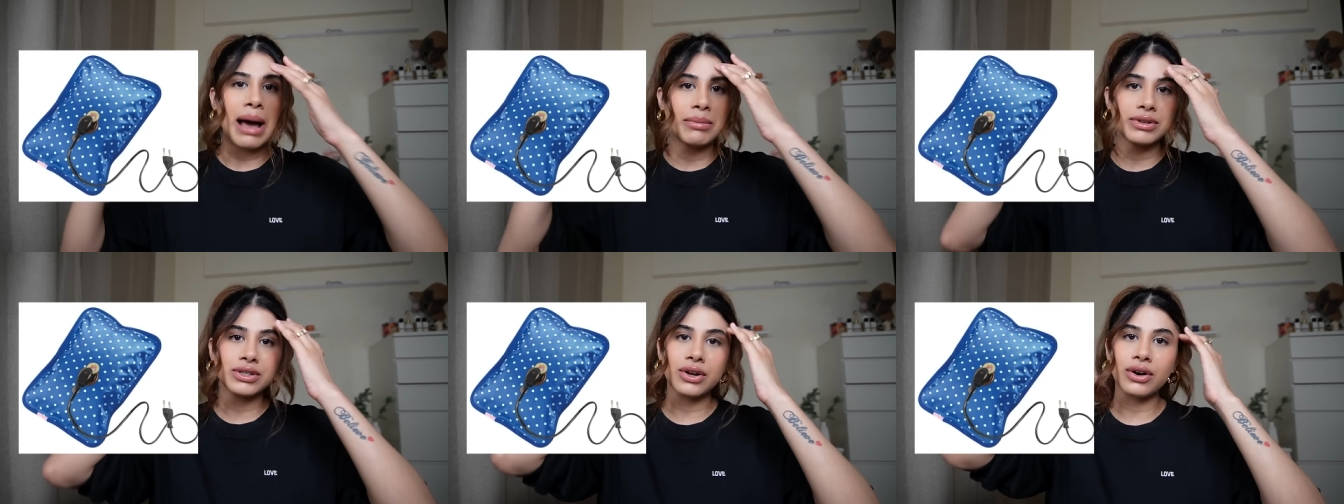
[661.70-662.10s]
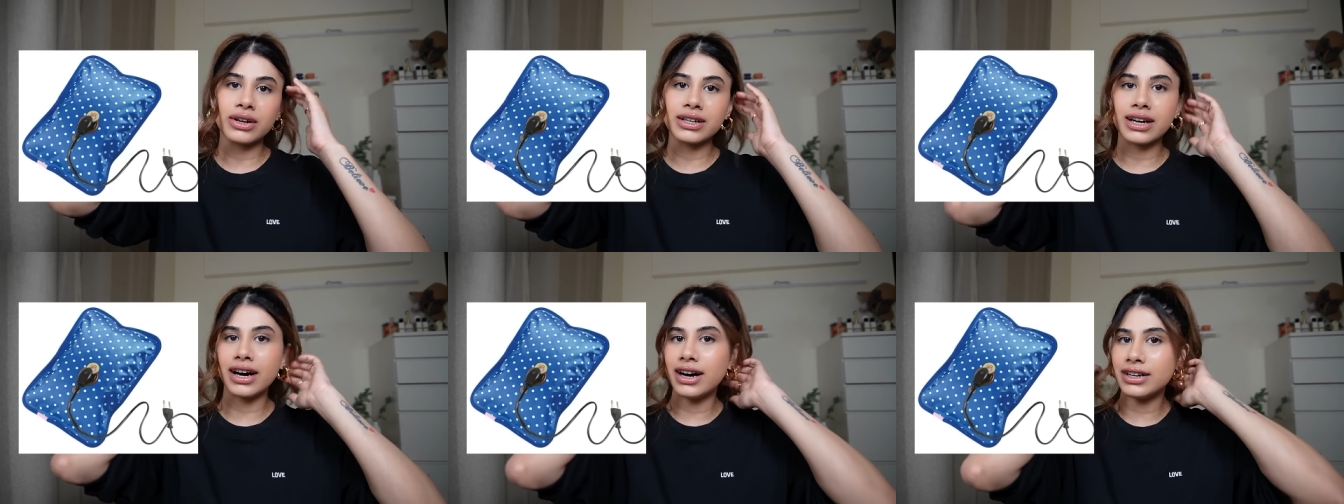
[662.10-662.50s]

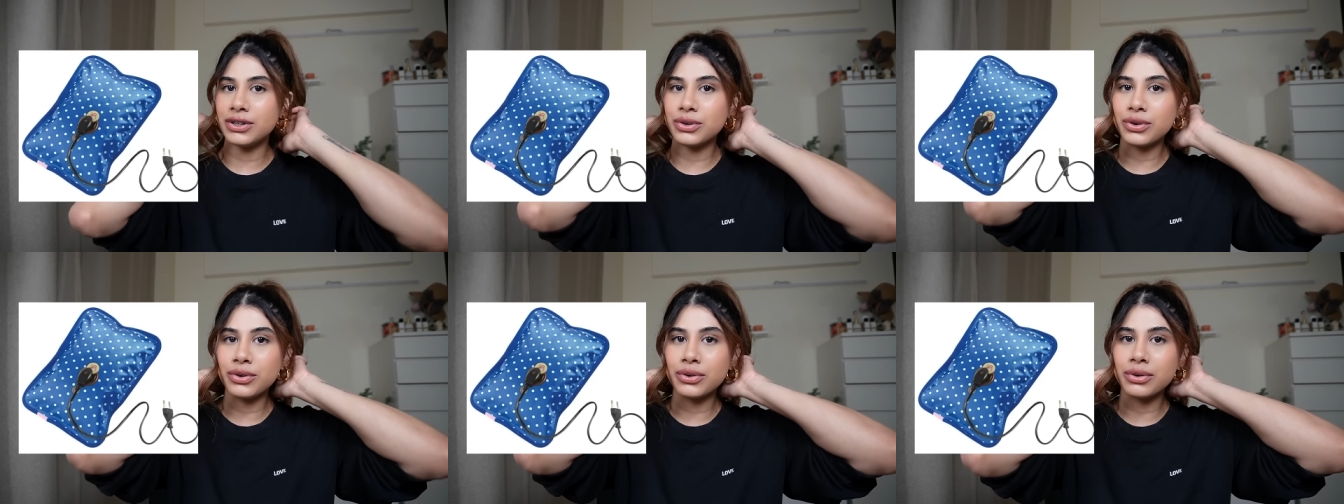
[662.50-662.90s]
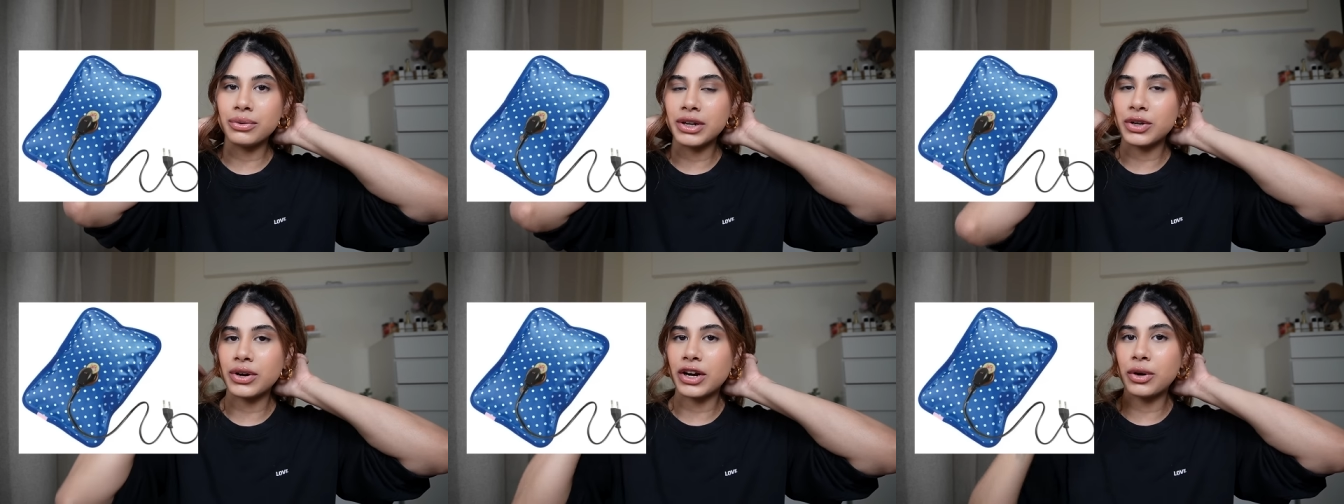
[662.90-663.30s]
amazon ka you know no
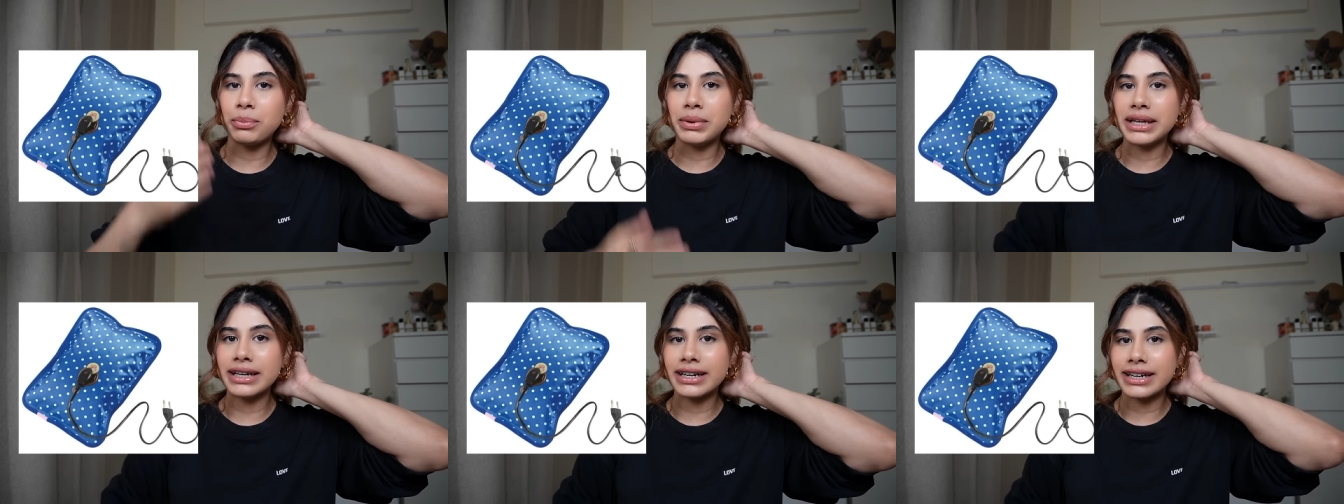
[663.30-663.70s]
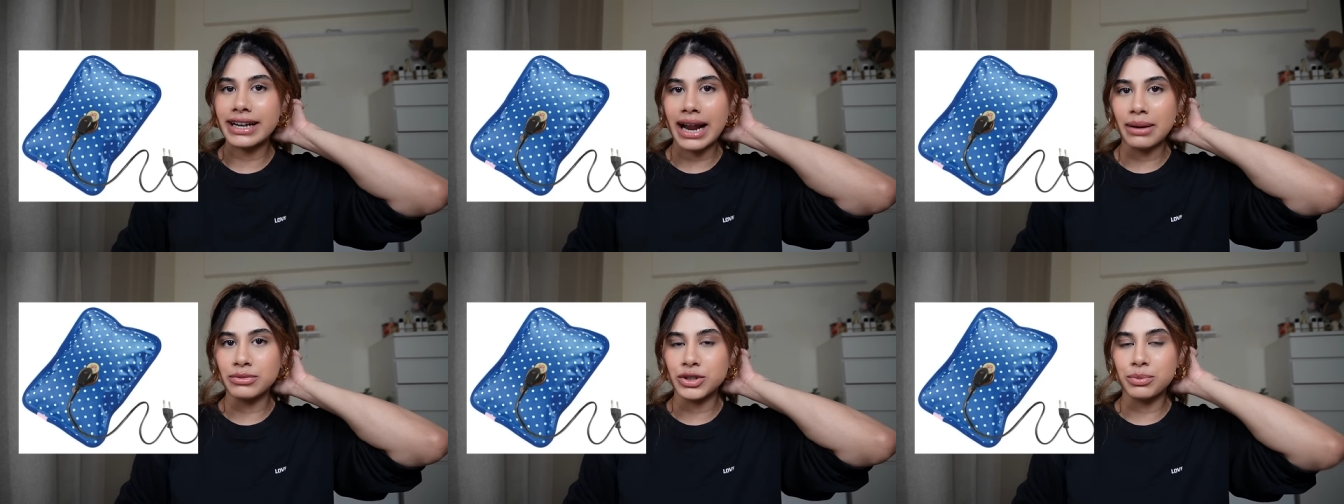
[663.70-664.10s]
when you get a period
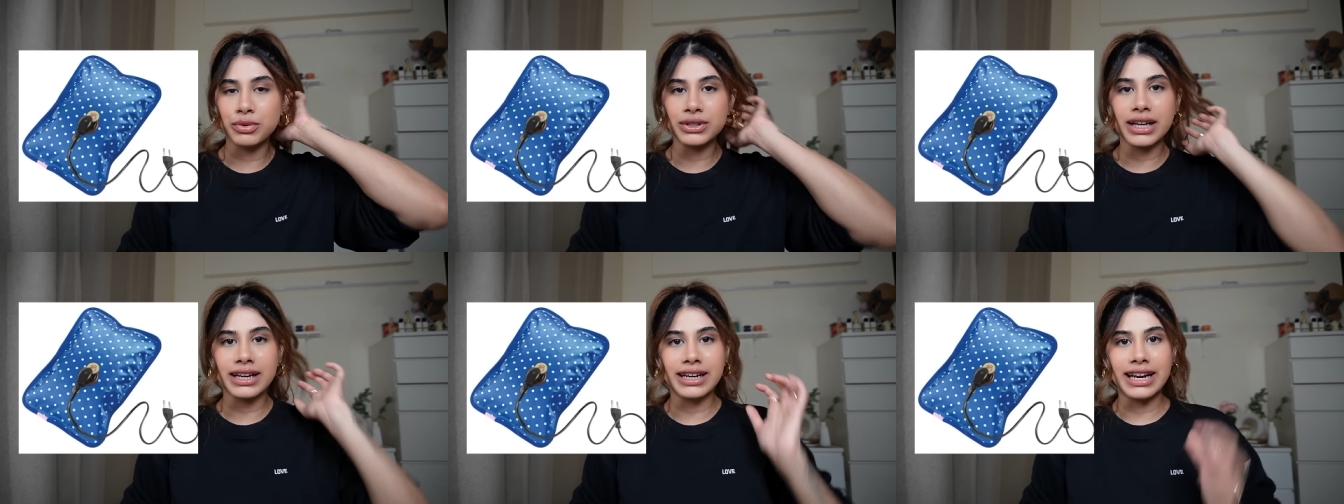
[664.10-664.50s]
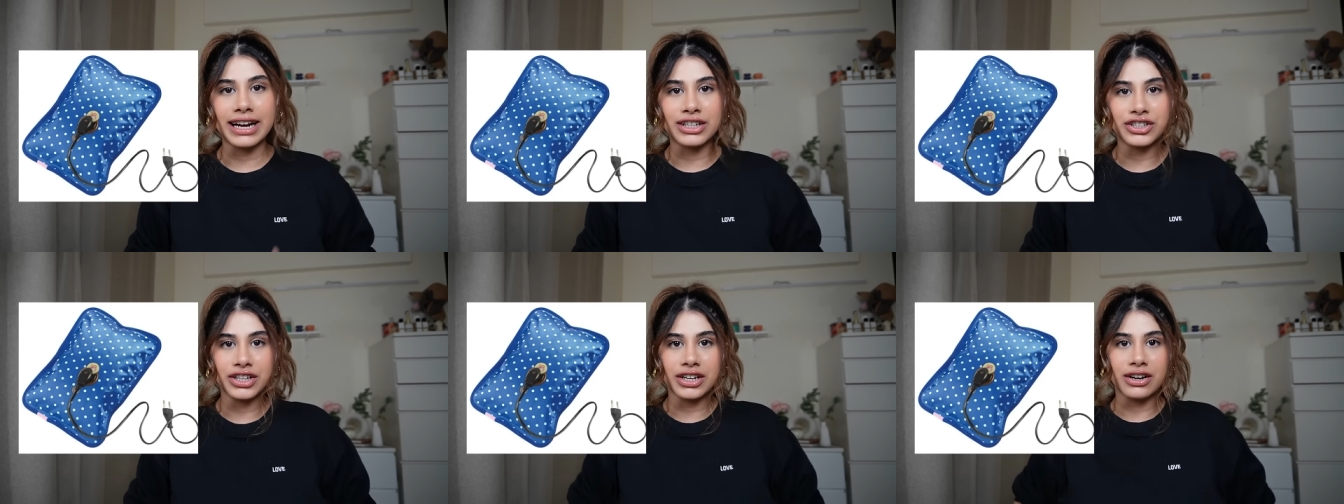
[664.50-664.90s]
cramps you put that
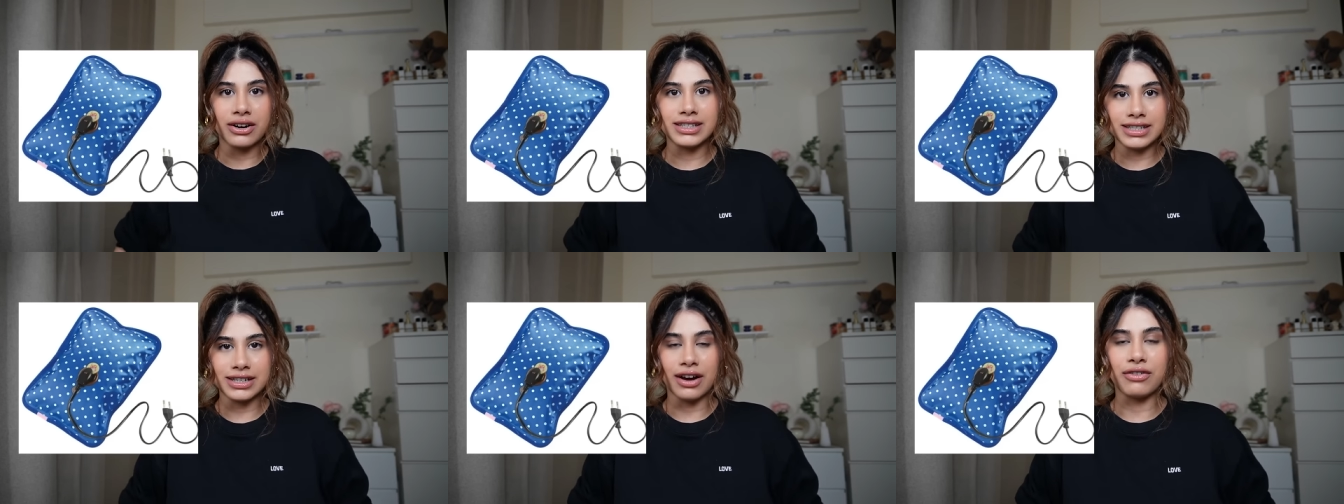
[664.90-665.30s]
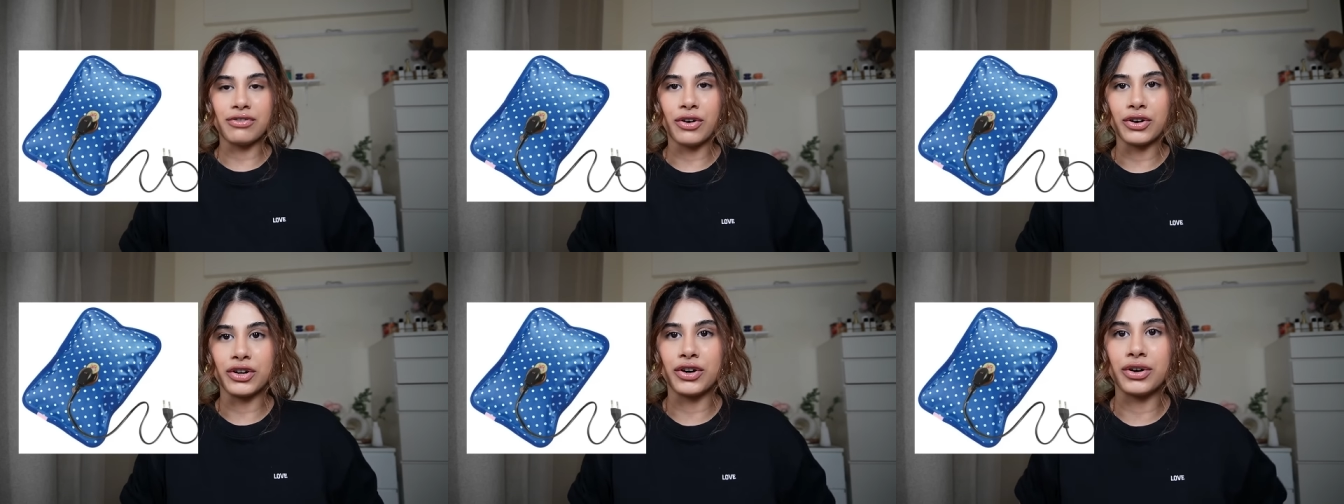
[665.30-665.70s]
electric
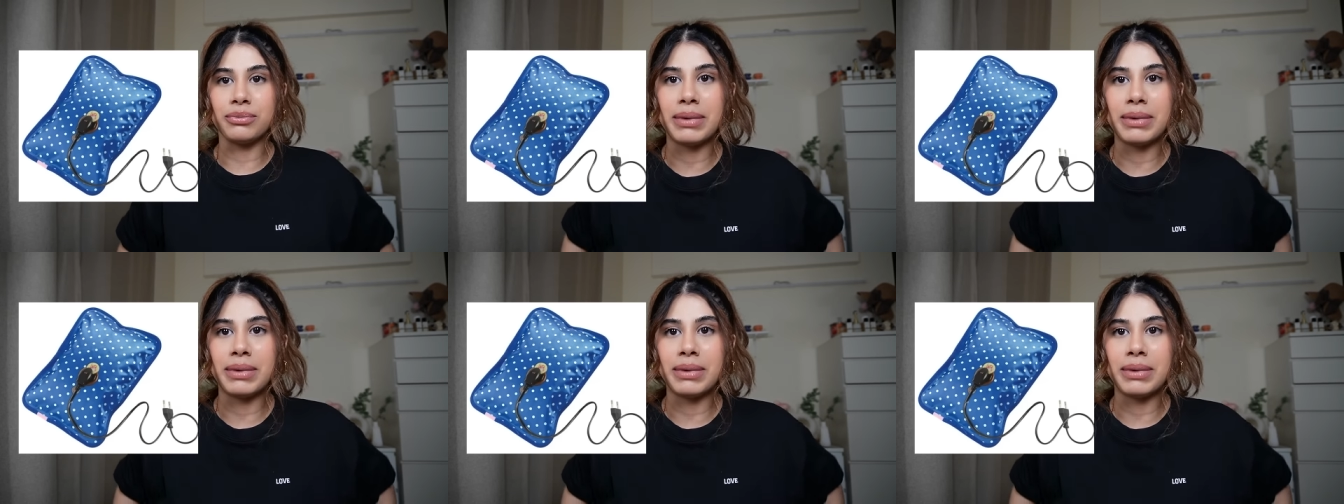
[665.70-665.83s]
stuff on your